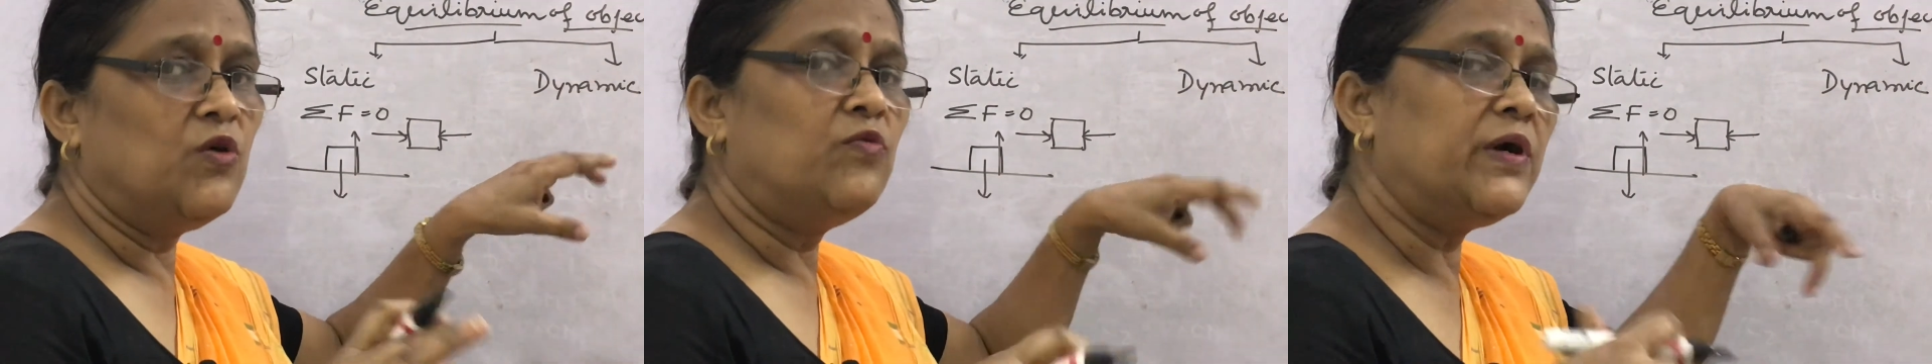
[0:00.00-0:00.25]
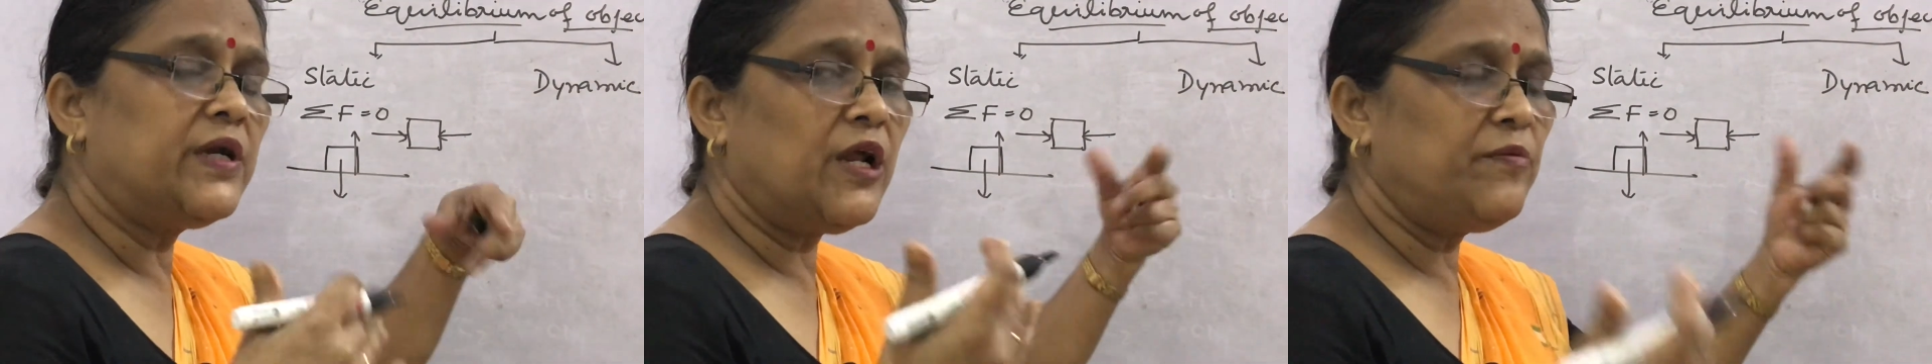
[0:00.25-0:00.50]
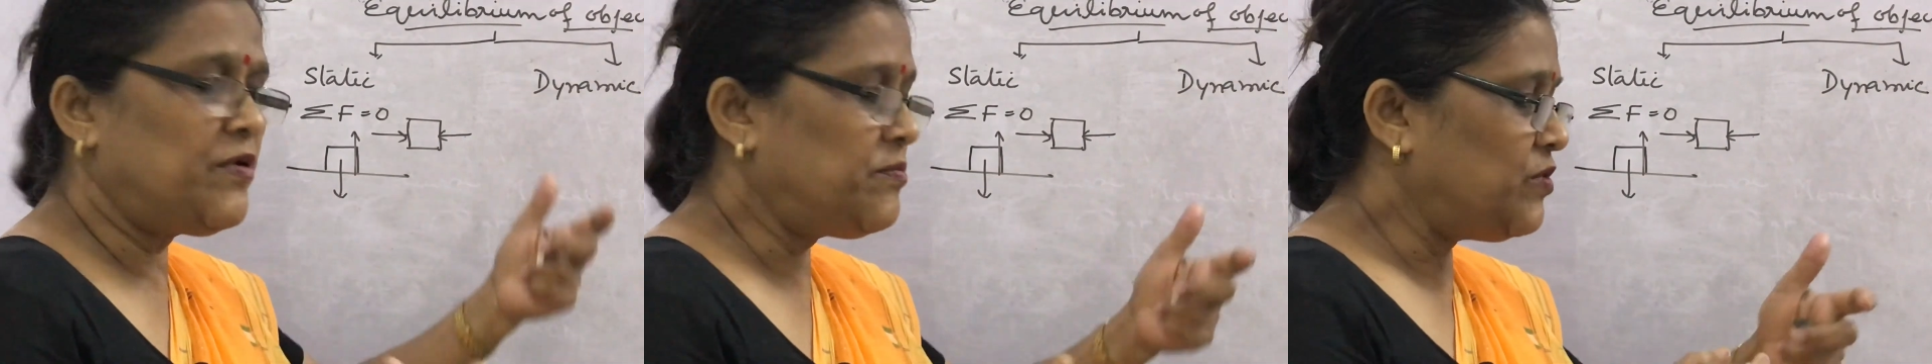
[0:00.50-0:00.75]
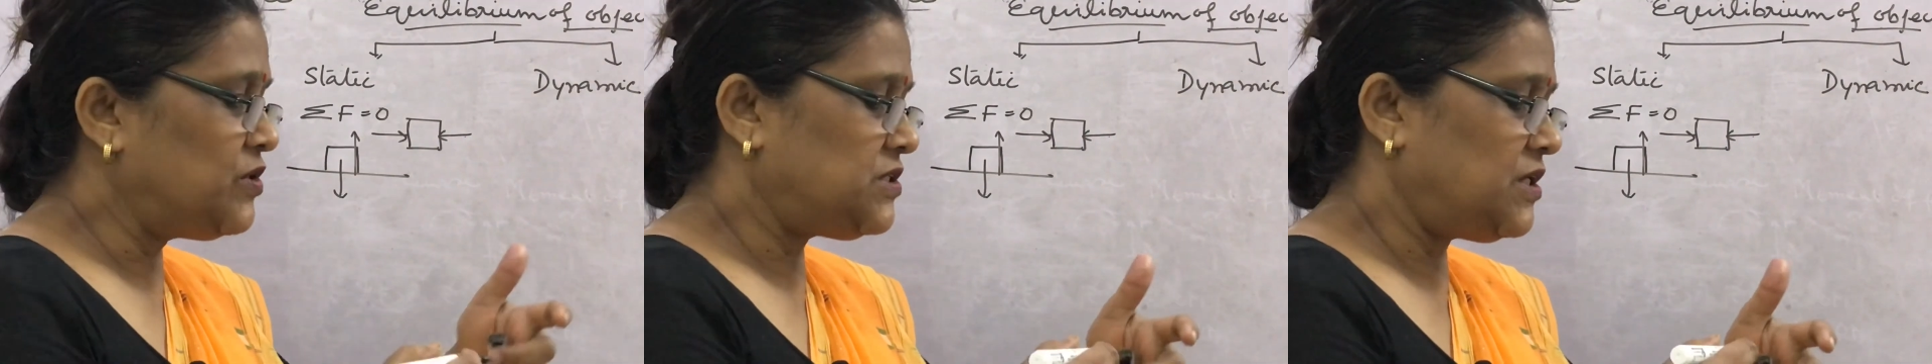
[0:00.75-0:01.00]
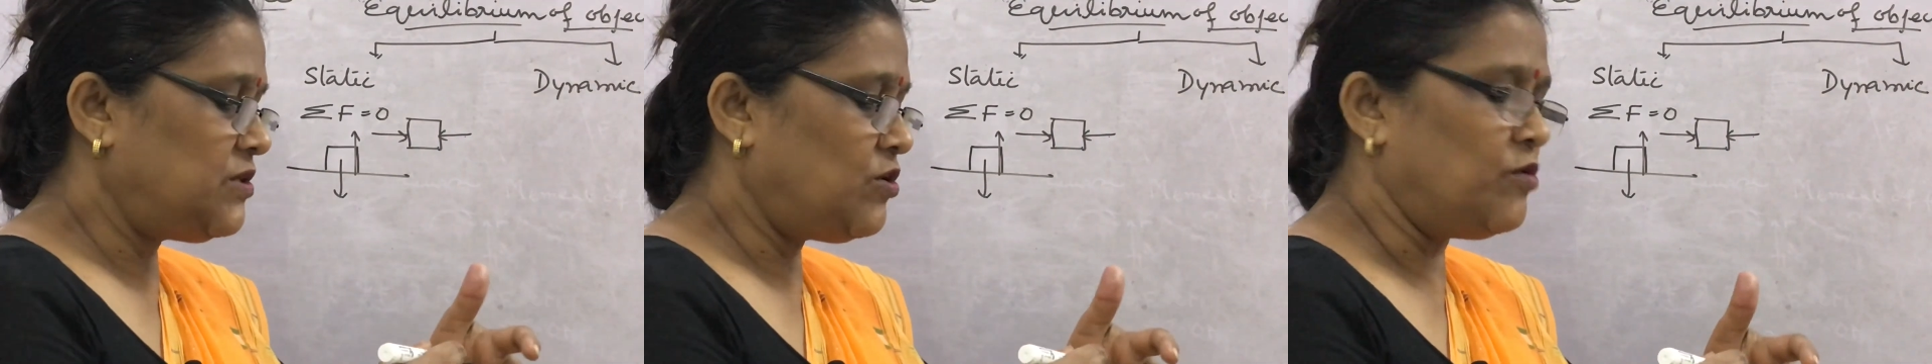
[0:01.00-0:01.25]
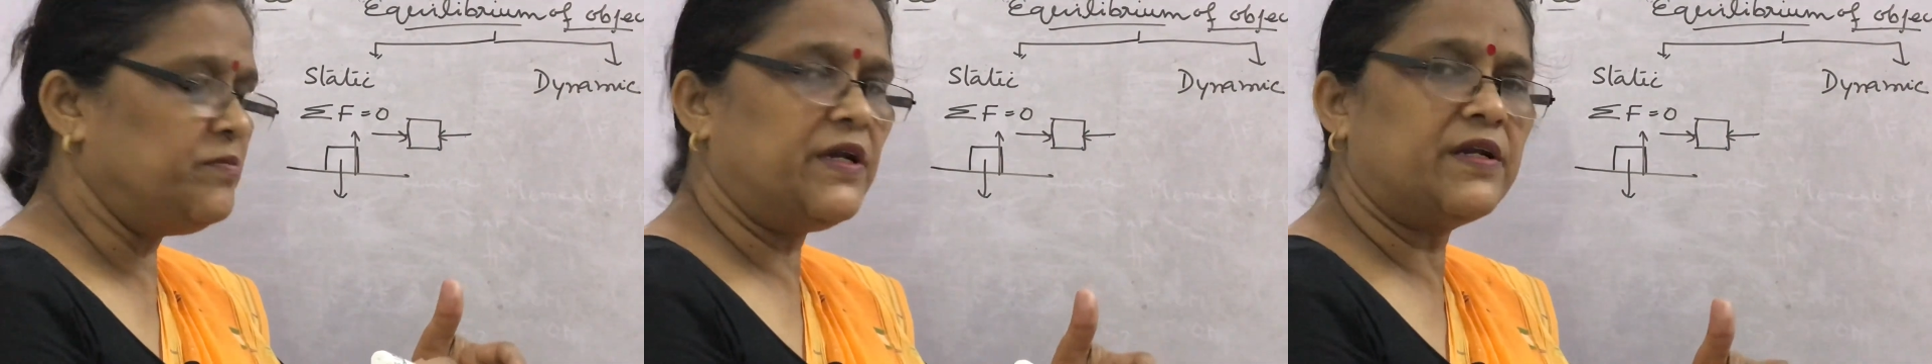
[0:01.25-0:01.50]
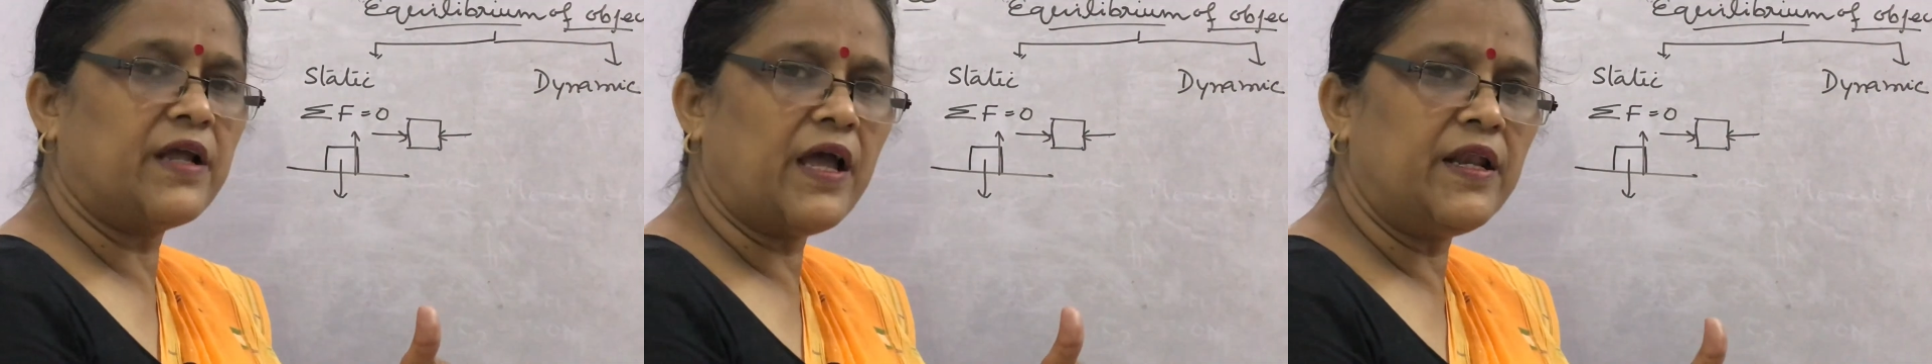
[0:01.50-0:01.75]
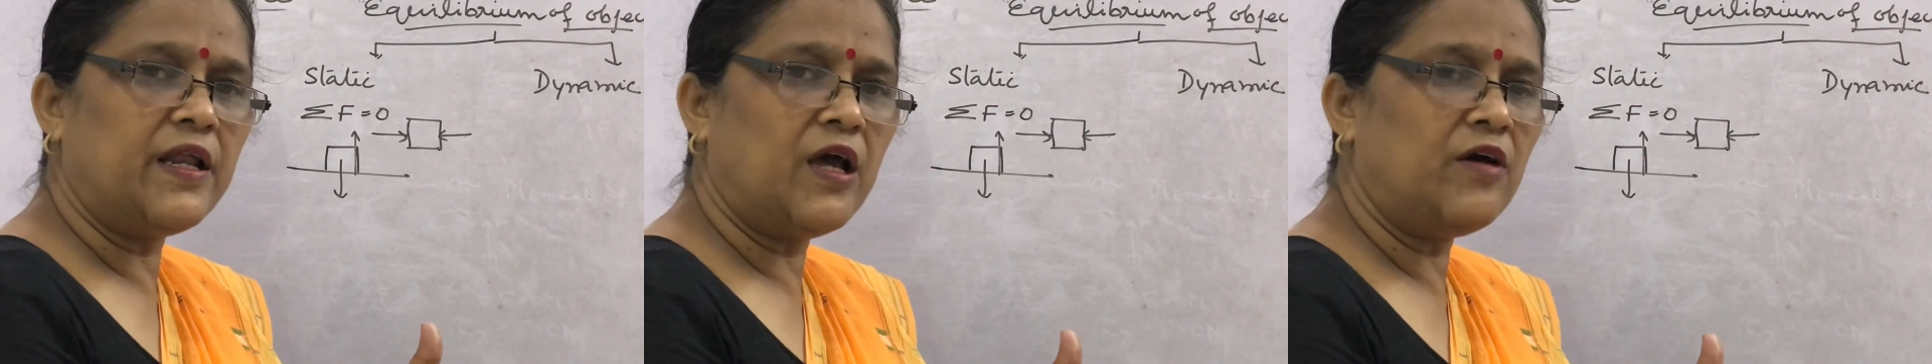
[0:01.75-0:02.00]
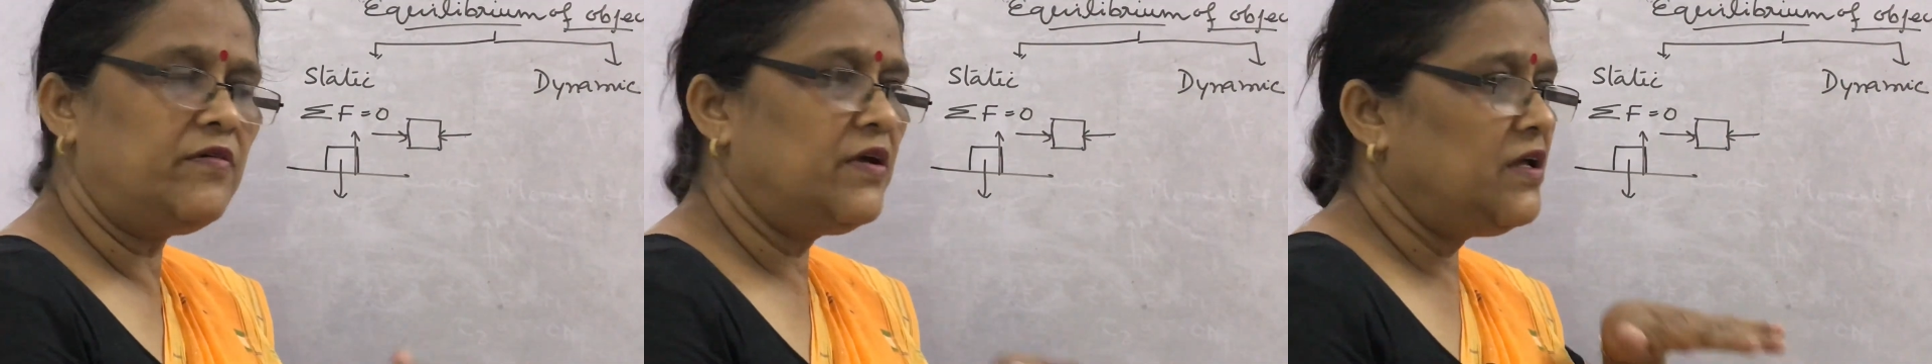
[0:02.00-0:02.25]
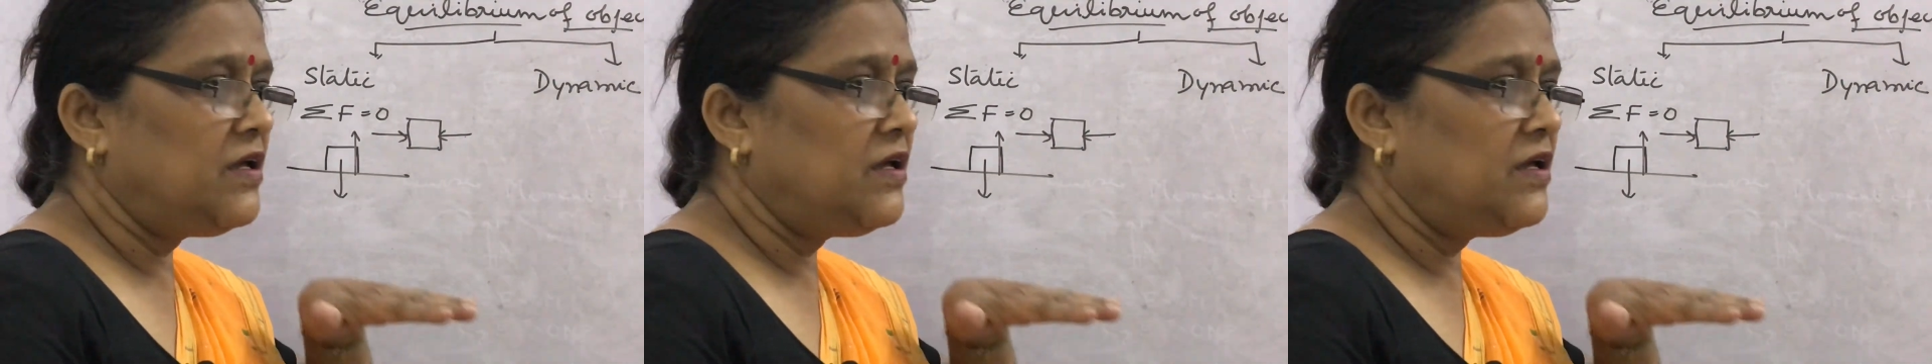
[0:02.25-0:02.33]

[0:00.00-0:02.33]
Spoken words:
What type of motion the object can have?